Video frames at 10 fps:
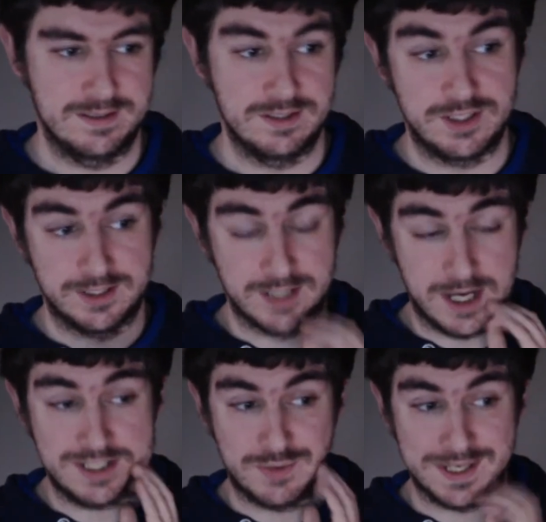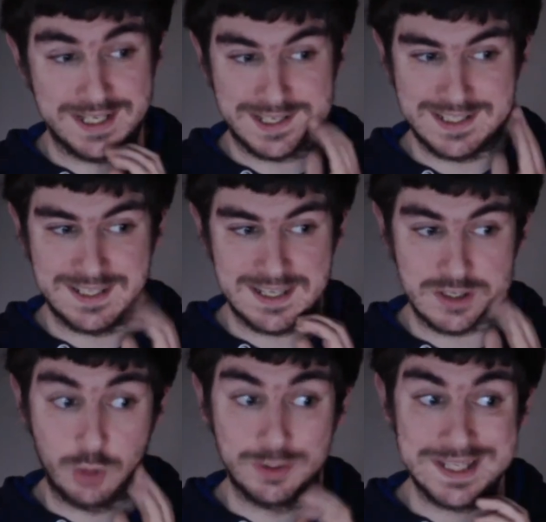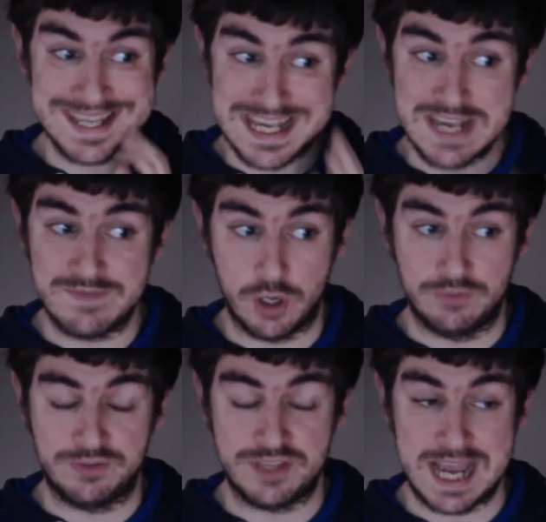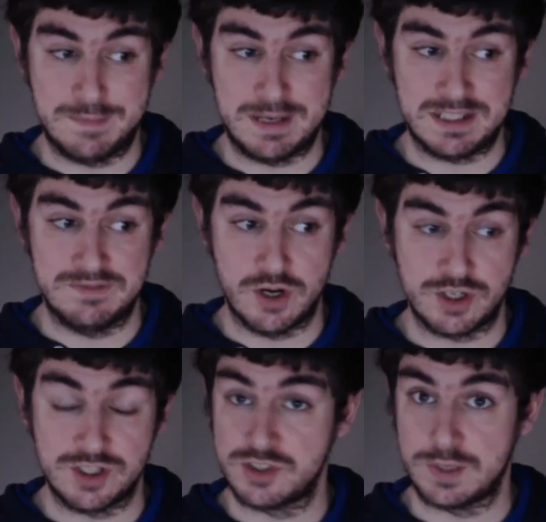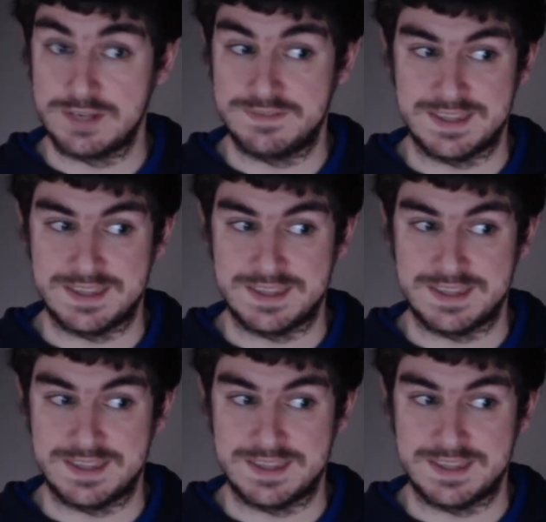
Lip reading: July 2019, on the eve of the animated version's 25th